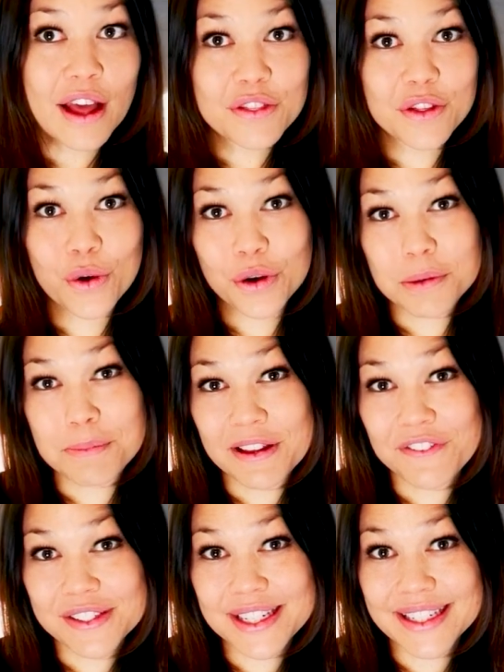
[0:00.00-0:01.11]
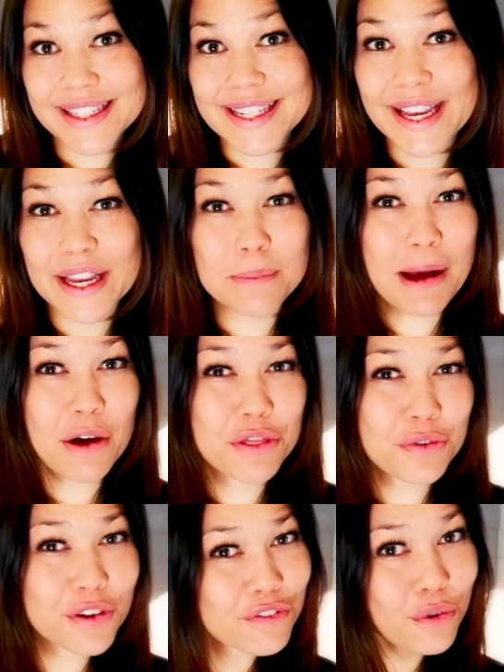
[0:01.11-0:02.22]
The corned beef is gonna take about
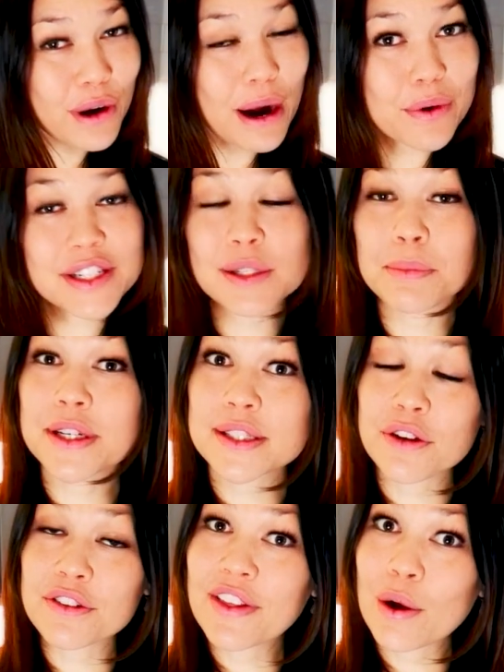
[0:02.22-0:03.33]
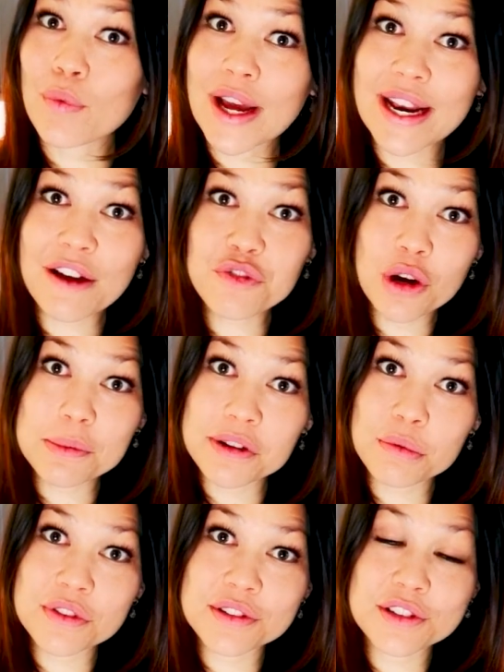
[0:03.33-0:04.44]
three or four hours. So I'm gonna start that right after I'm done
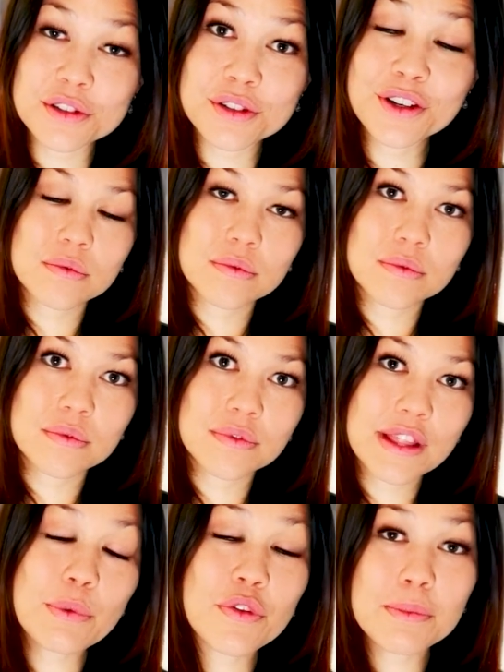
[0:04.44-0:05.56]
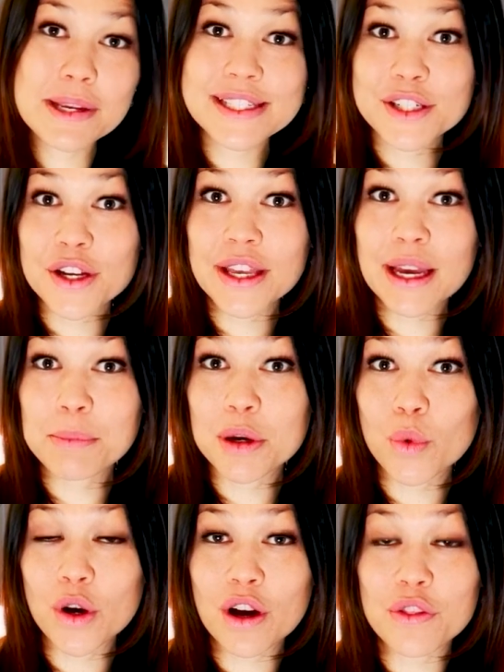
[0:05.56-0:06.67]
with the dessert. Then while the meat is cooking, I'm gonna
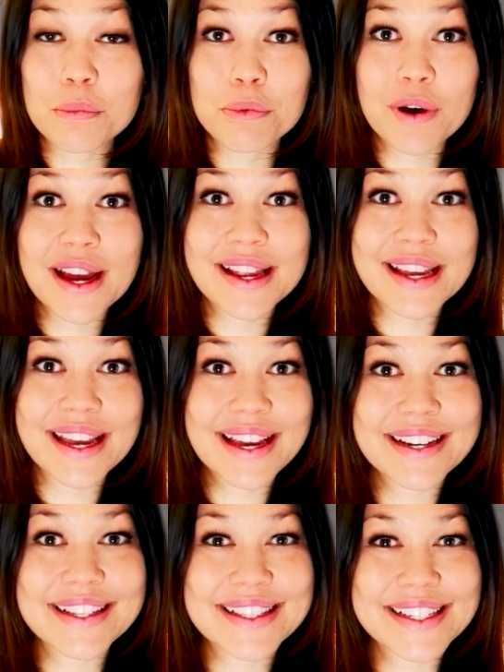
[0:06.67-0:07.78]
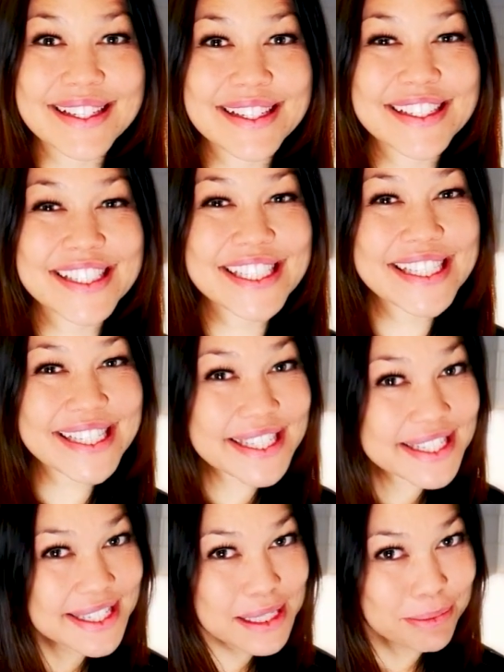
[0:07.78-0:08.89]
work on the bread and the
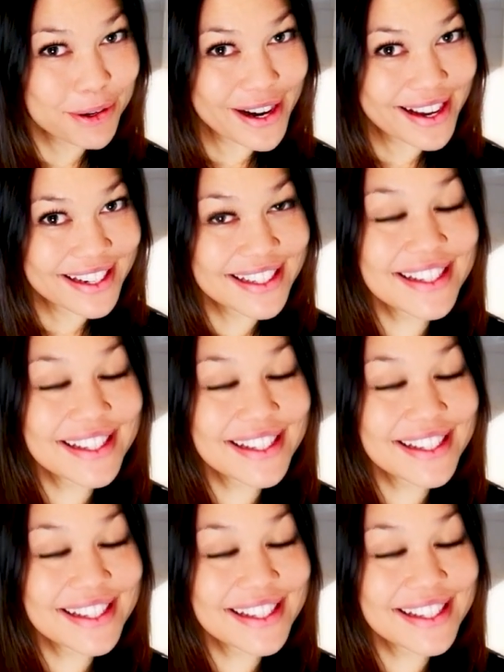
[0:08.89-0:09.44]
cheese spread.